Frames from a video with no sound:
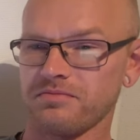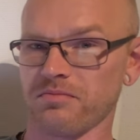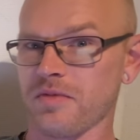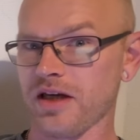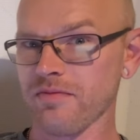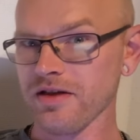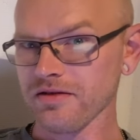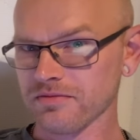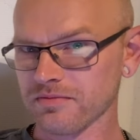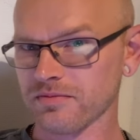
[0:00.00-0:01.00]
maybe,
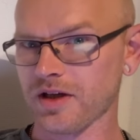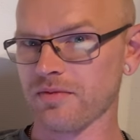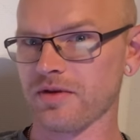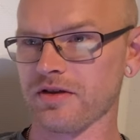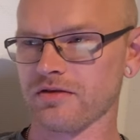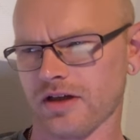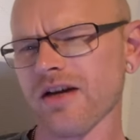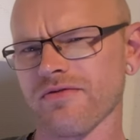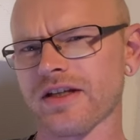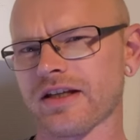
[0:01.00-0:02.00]
I
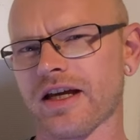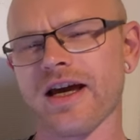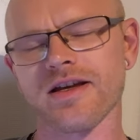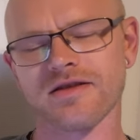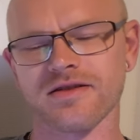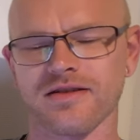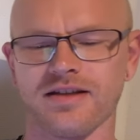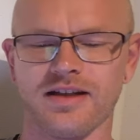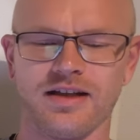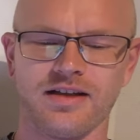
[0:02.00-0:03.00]
think yes.
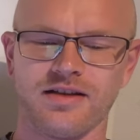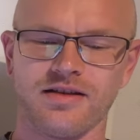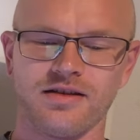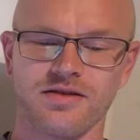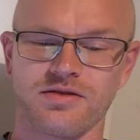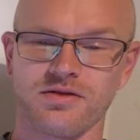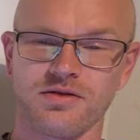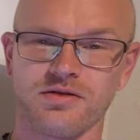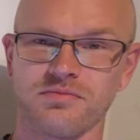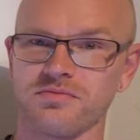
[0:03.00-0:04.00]

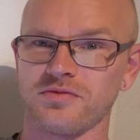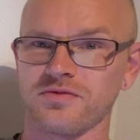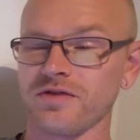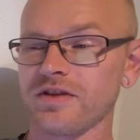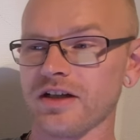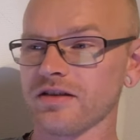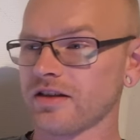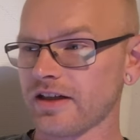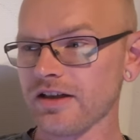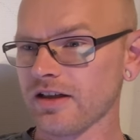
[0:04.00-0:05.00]
So we've done
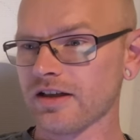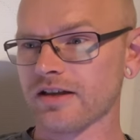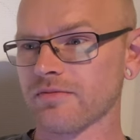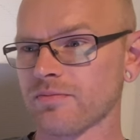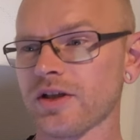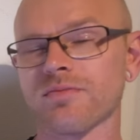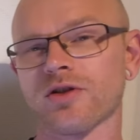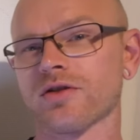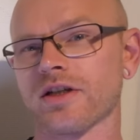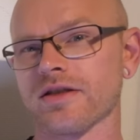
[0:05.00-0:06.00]
really big
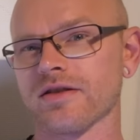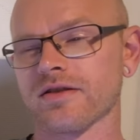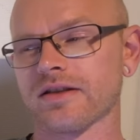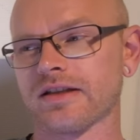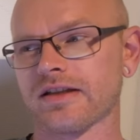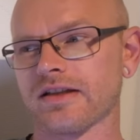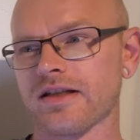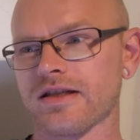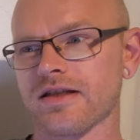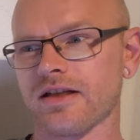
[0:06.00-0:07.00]
progress in
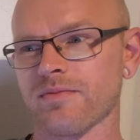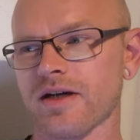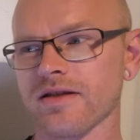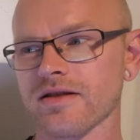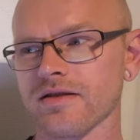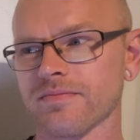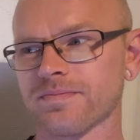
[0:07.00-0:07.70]
these 3 months